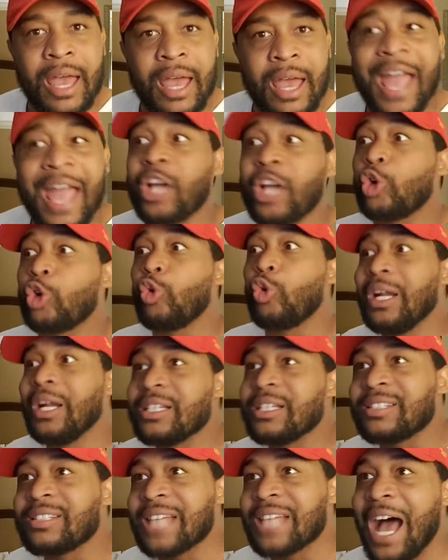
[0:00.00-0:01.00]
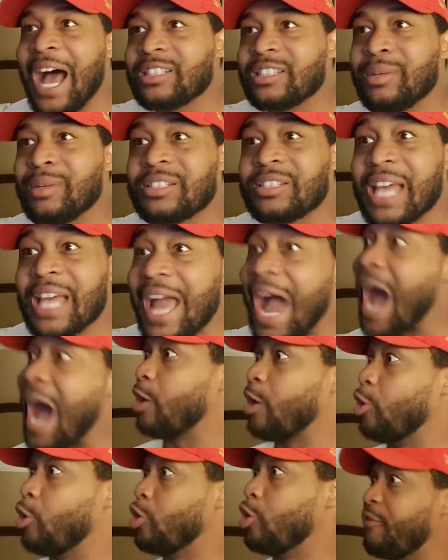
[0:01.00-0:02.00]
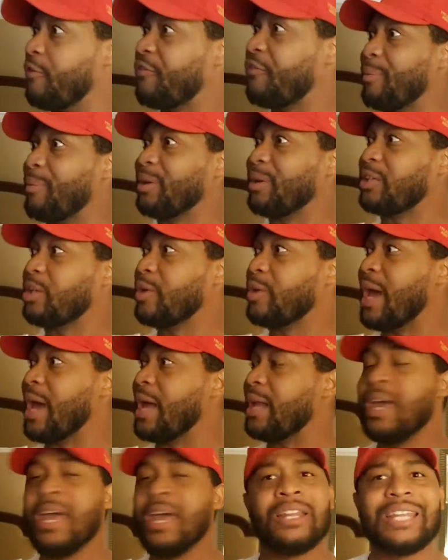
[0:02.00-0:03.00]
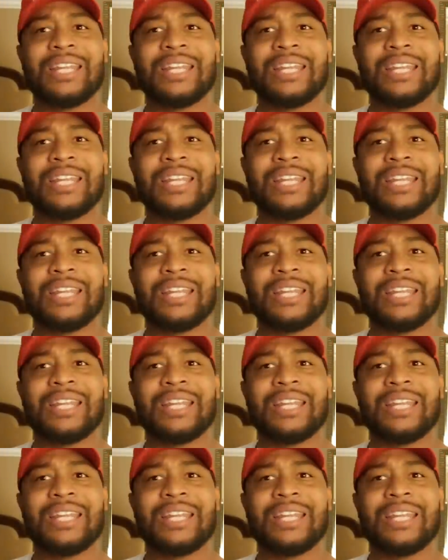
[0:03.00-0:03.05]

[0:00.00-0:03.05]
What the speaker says: and criticize him and say, I don't know if I would do that.